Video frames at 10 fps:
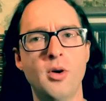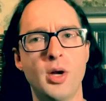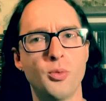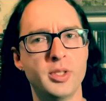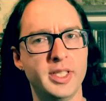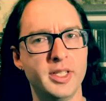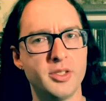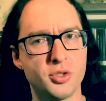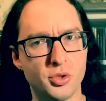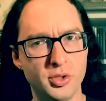I really,
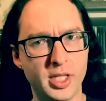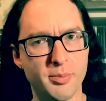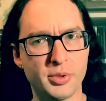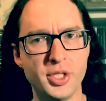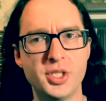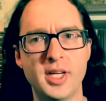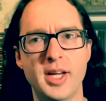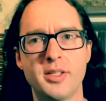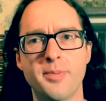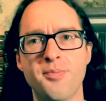truly
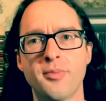appreciate it.